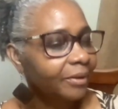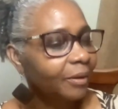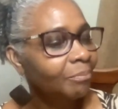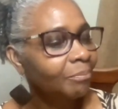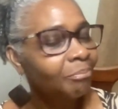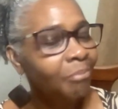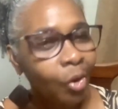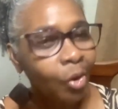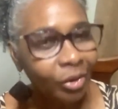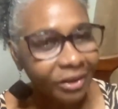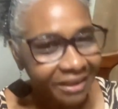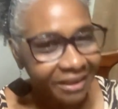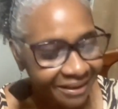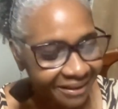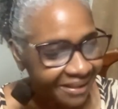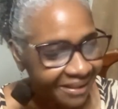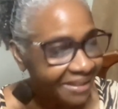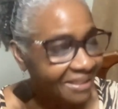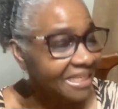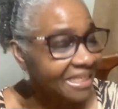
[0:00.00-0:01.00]
But
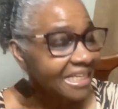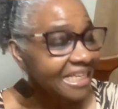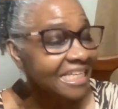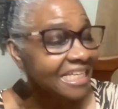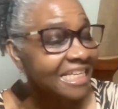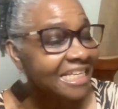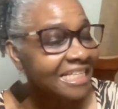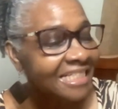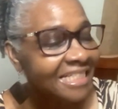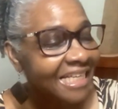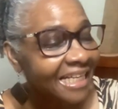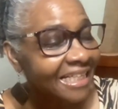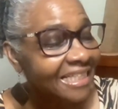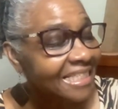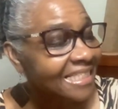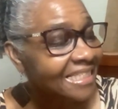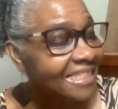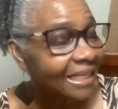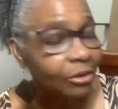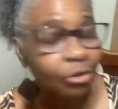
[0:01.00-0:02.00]
the angel
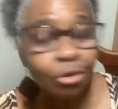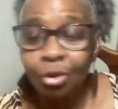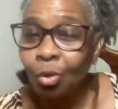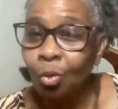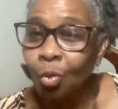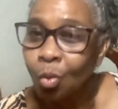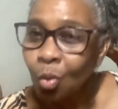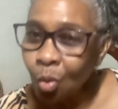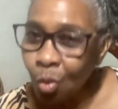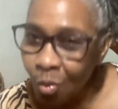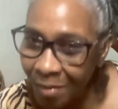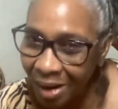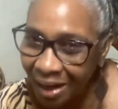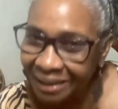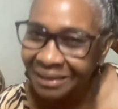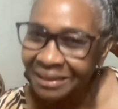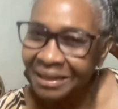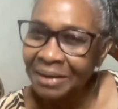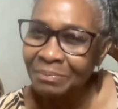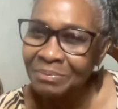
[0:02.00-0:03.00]
said to the
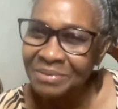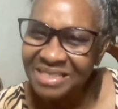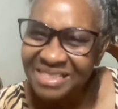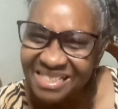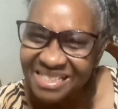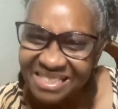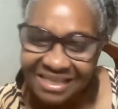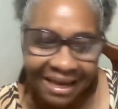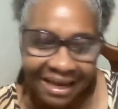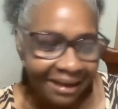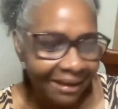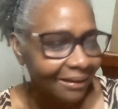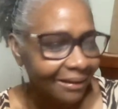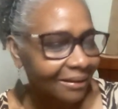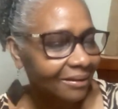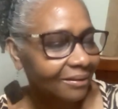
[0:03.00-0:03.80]
woman them say,